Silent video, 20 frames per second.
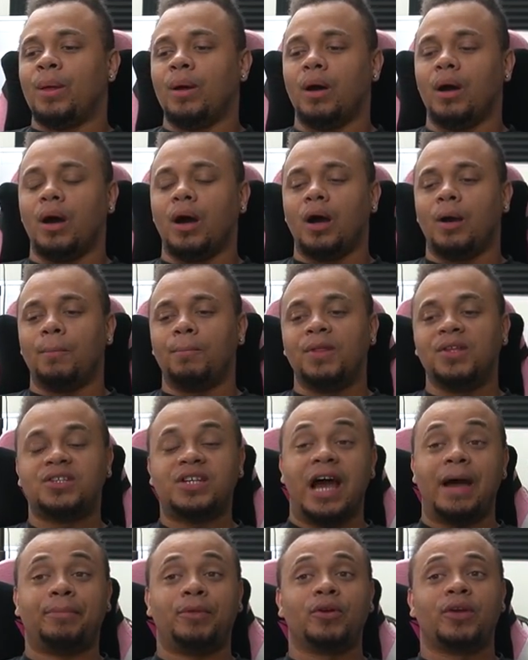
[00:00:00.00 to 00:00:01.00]
the
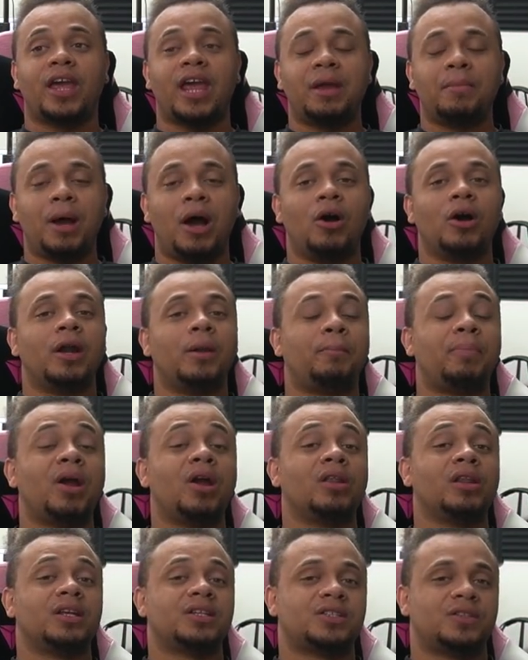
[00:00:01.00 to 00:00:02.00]
chapter came out and
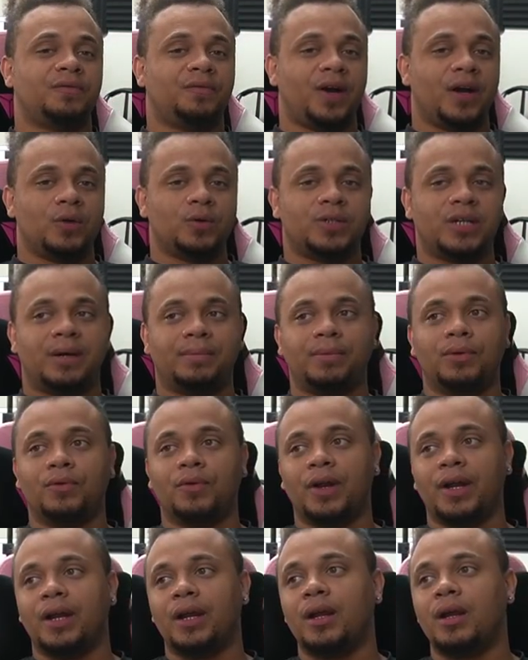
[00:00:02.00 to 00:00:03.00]
apparently it's the final chapter,
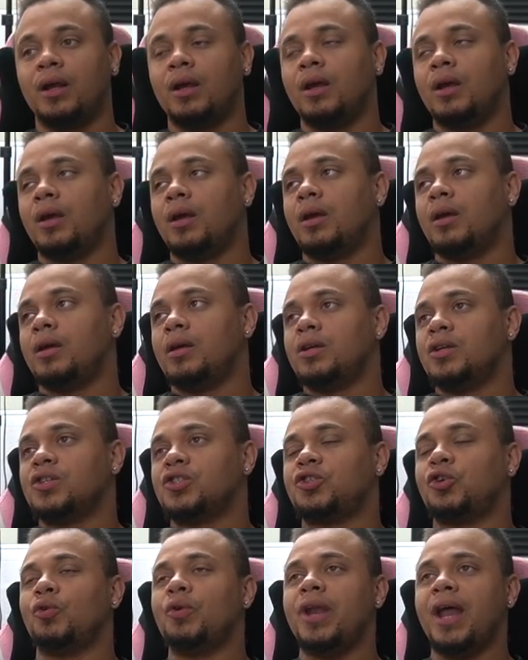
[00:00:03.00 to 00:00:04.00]
right?
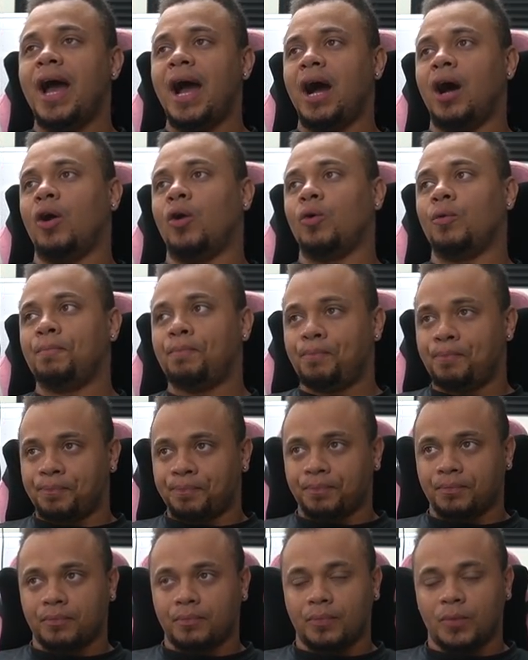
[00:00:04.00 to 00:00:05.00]
So now,
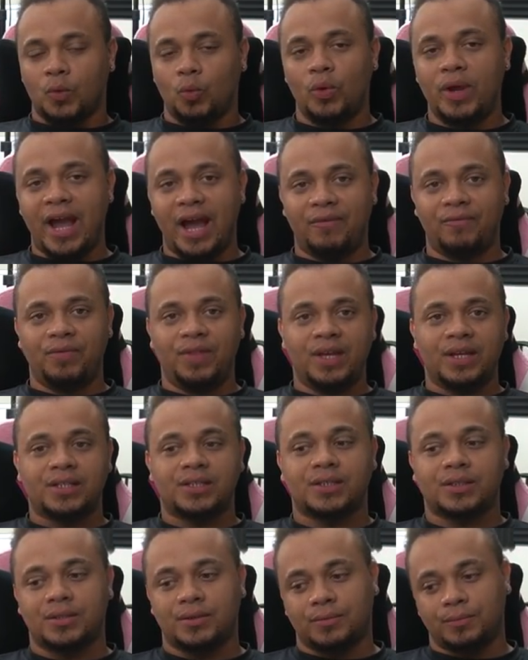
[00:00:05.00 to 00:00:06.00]
we have
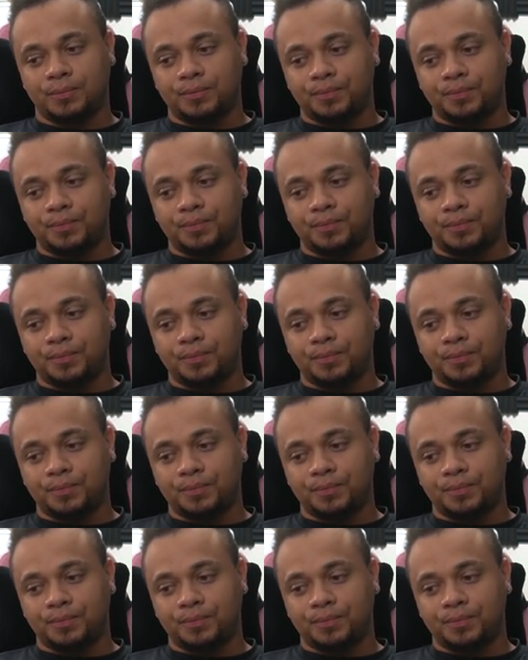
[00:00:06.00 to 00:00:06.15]
this.